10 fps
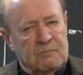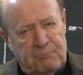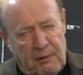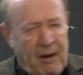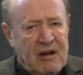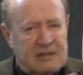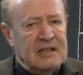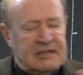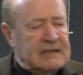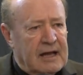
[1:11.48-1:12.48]

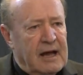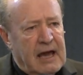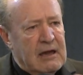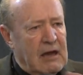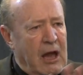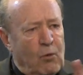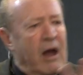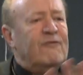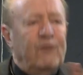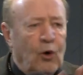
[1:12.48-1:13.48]
propose a
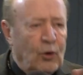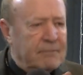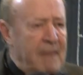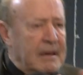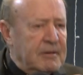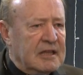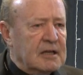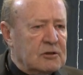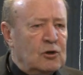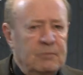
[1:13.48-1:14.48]
way forward maybe
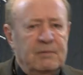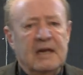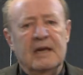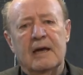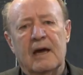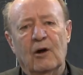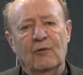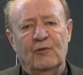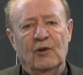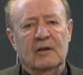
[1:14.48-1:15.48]
that could be
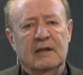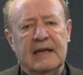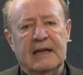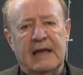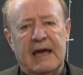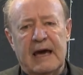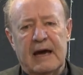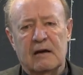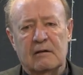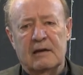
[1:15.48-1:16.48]
helpful in
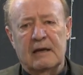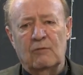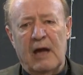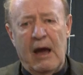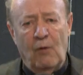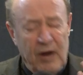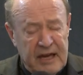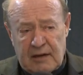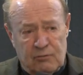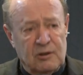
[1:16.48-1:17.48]
how we
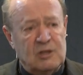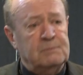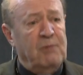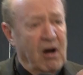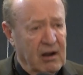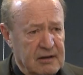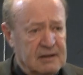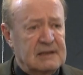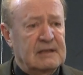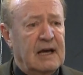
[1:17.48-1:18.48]
can
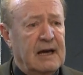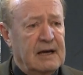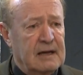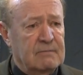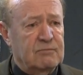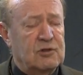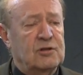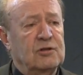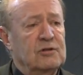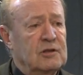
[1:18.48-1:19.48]
respond
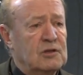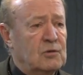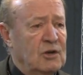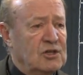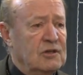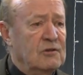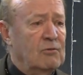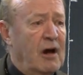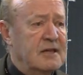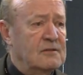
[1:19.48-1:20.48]
to this question of the
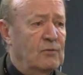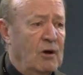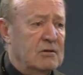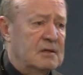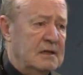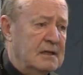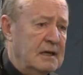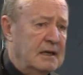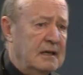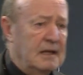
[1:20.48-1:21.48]
rise of woke
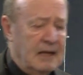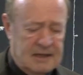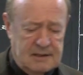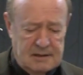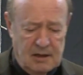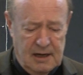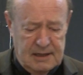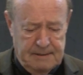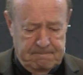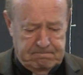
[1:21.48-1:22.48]
in our society.